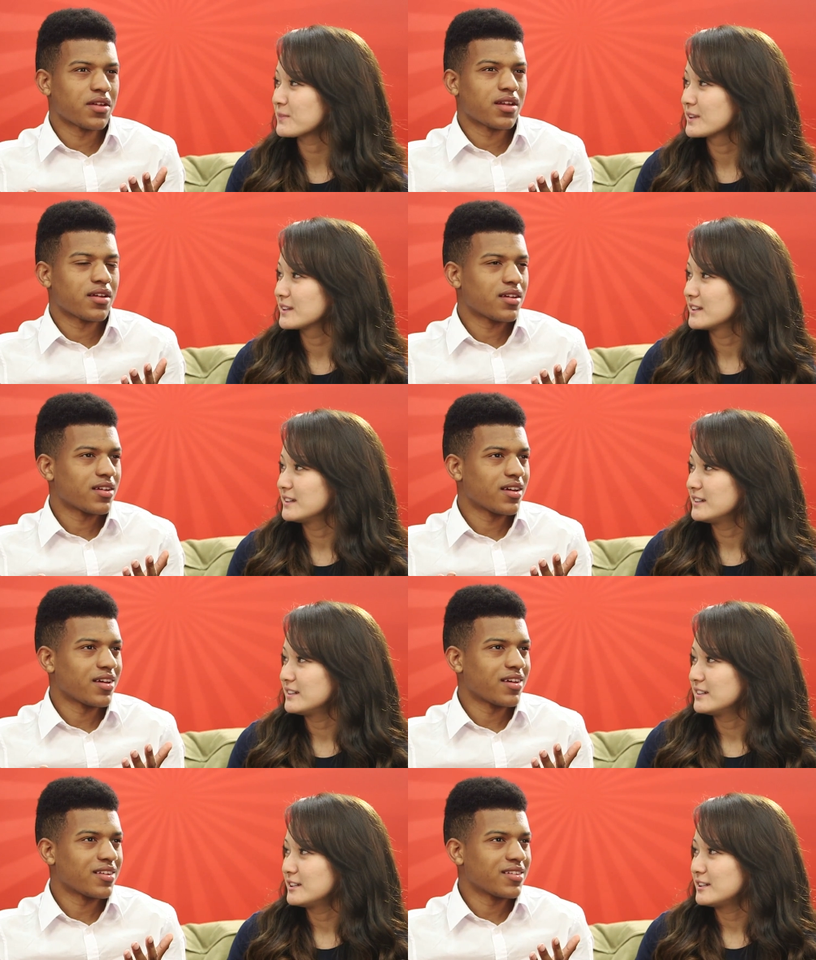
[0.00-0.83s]
Speaker 1: It uh, a.
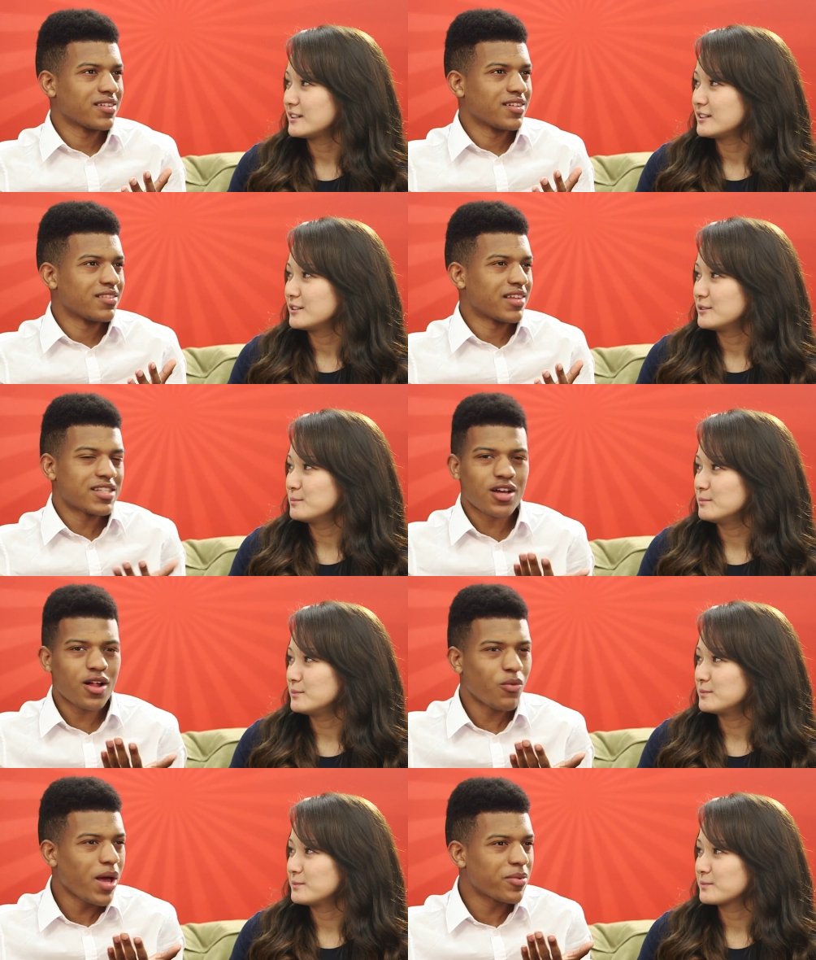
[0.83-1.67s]
Uh, that's
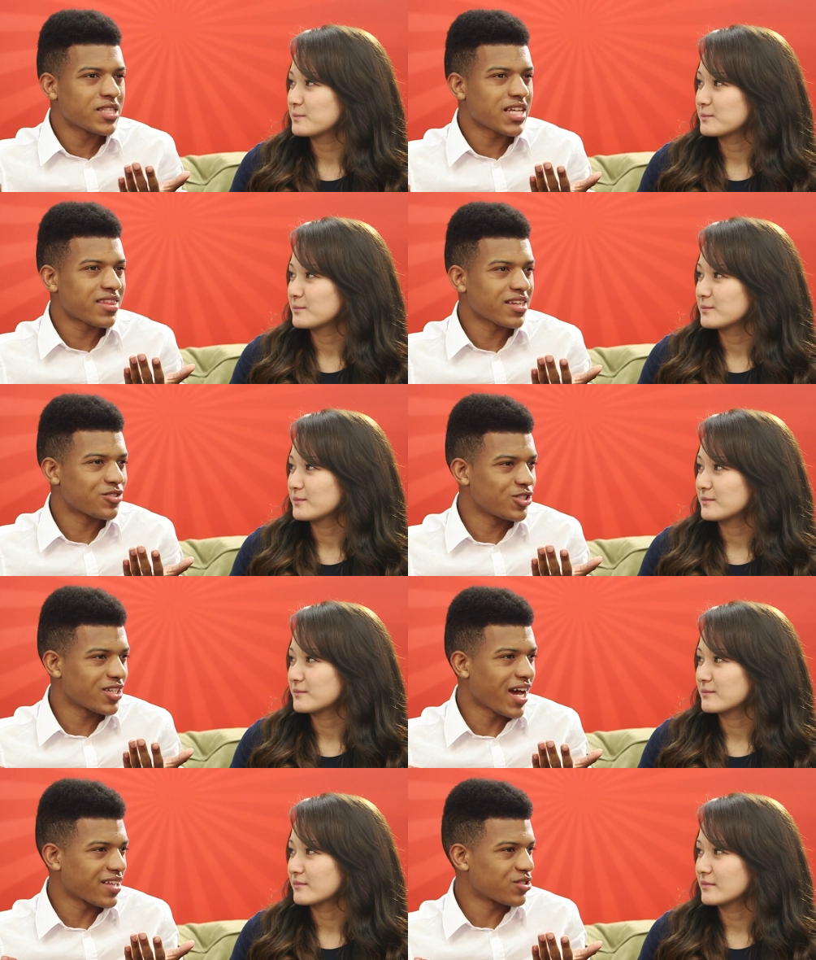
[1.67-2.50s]
all weapons I think
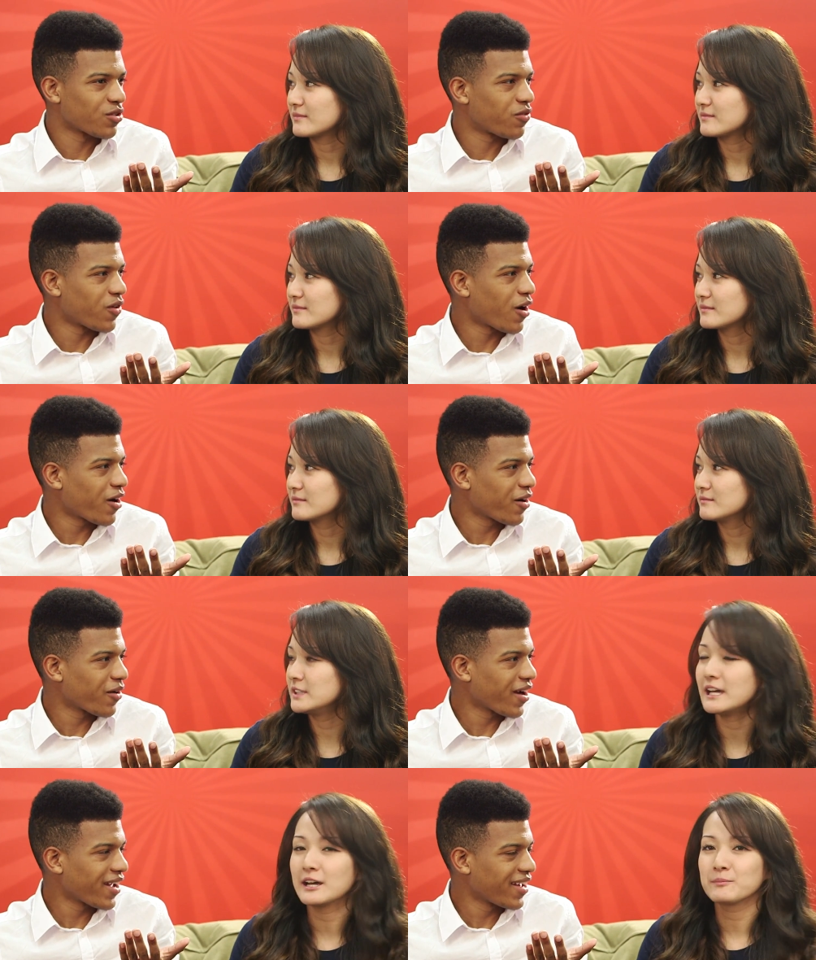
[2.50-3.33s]
she's got so
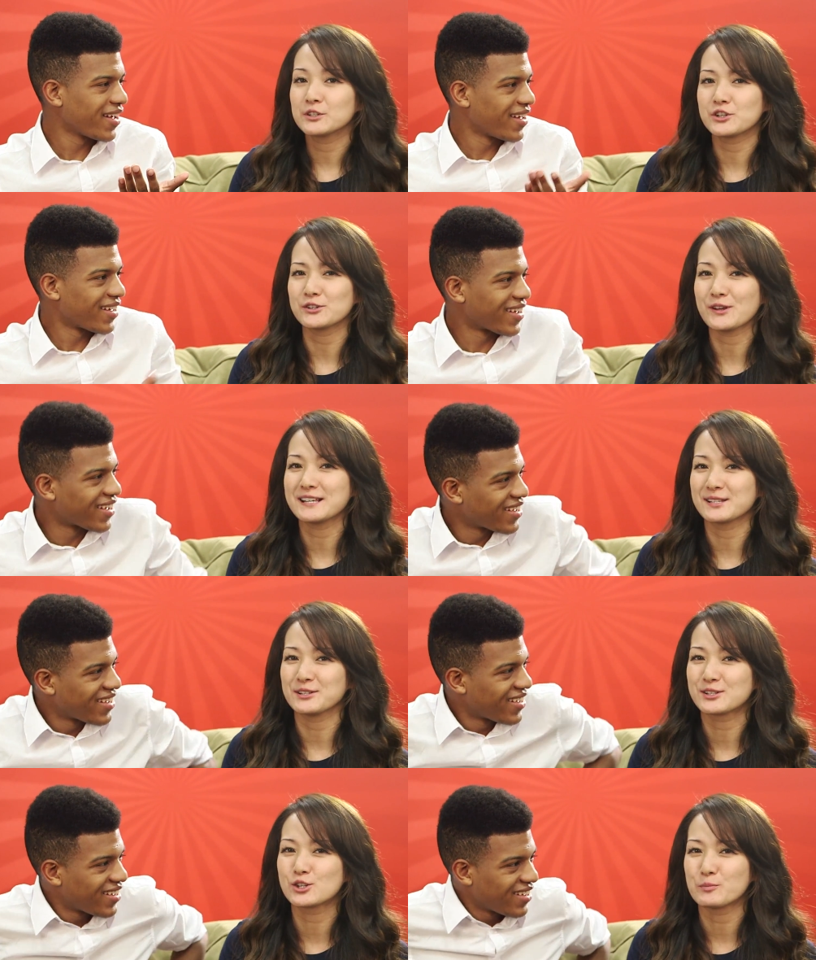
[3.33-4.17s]
far. Right? Yeah,
Speaker 2: she also
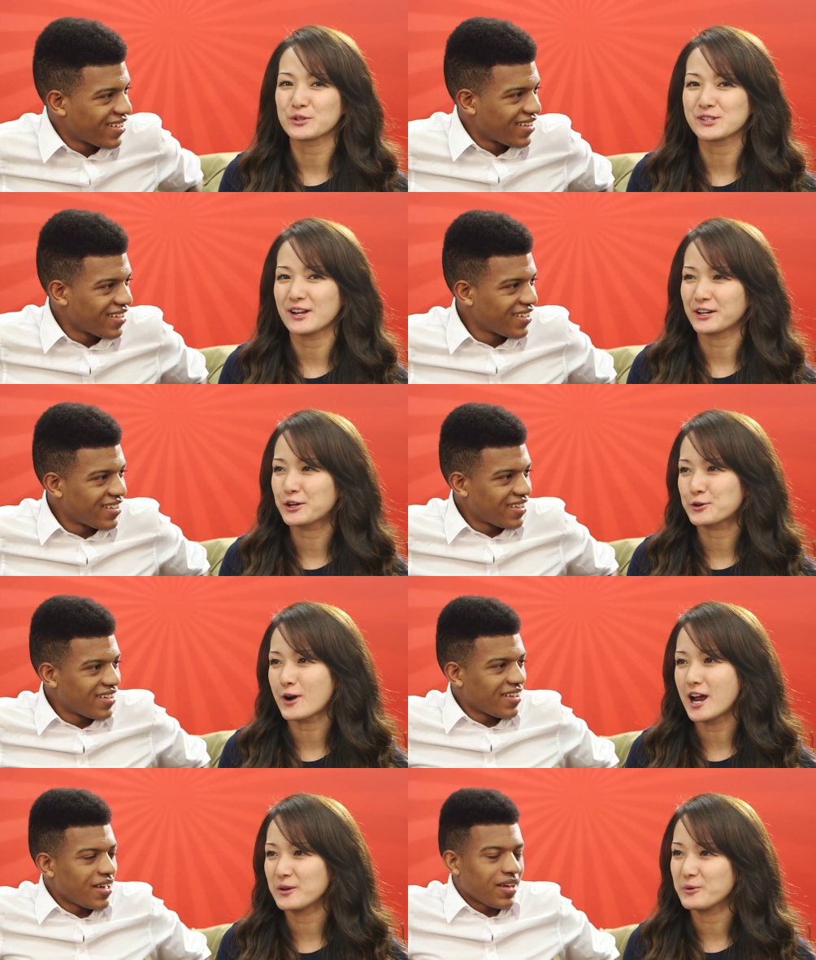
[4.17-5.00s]
has a supersonic
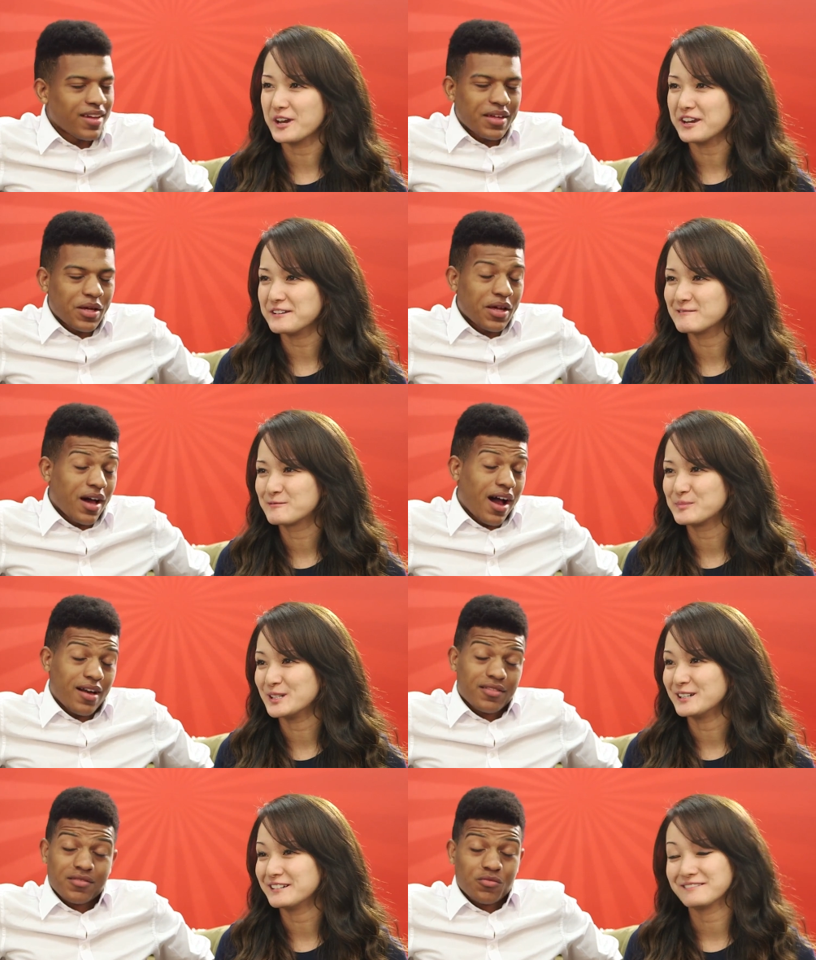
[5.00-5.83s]
cry wave,
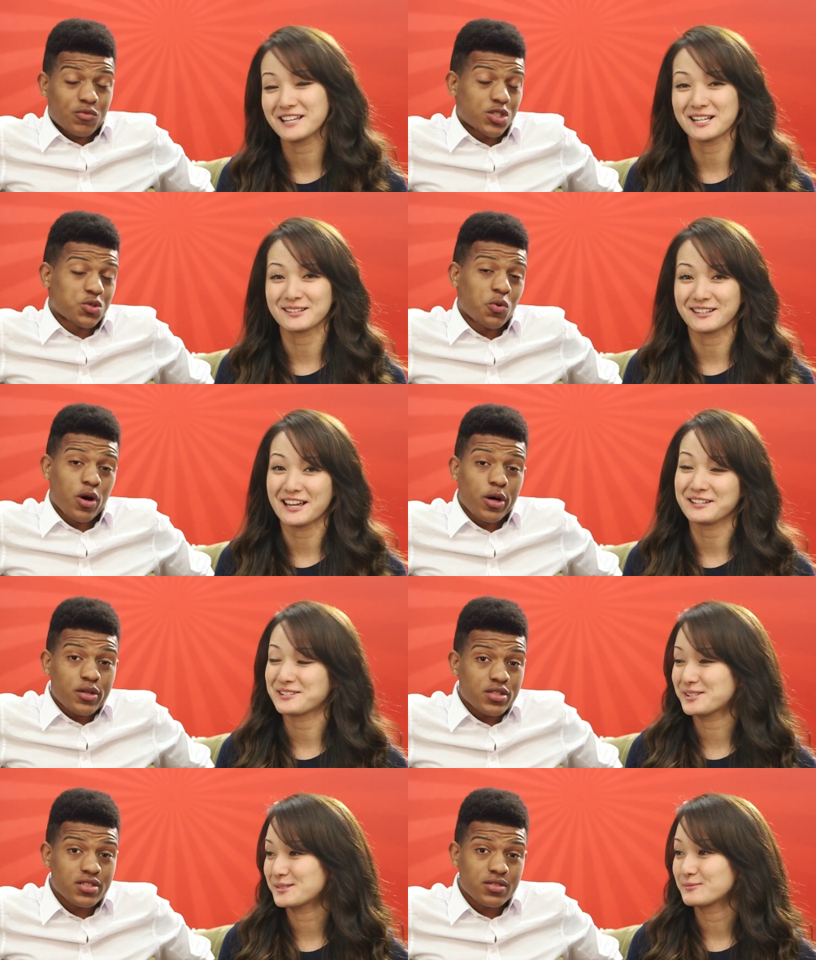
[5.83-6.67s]
but that's which
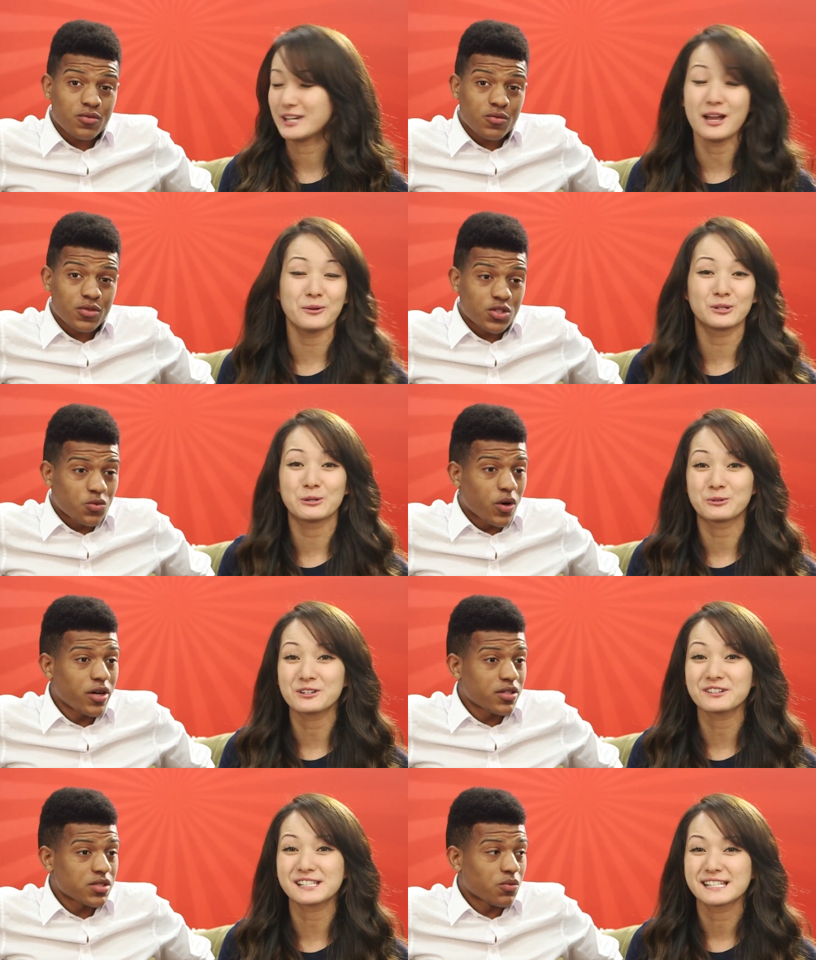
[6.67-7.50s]
works. That's, yeah, which
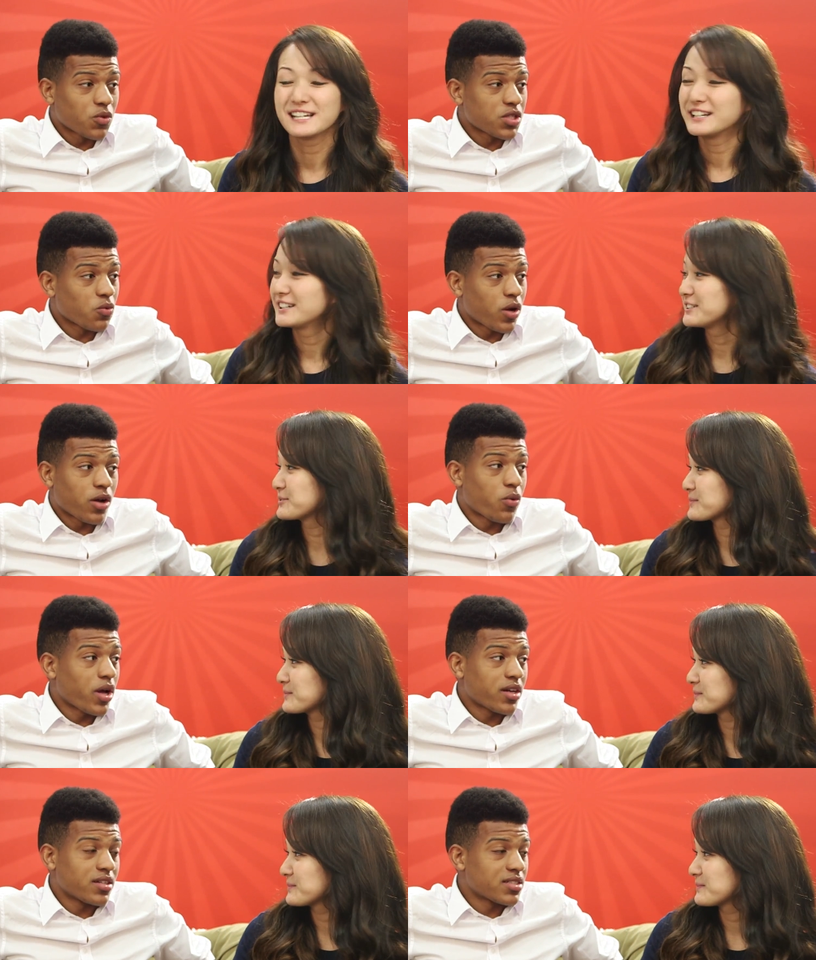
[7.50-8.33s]
works.
Speaker 1: works. What a
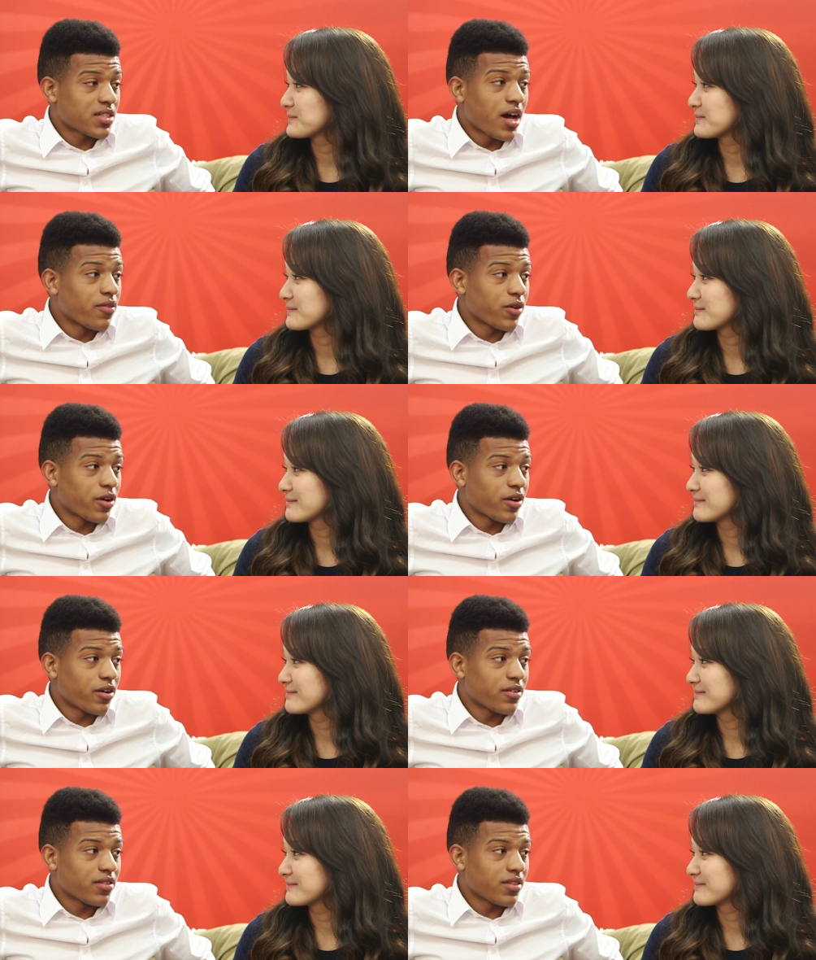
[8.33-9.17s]
way to discover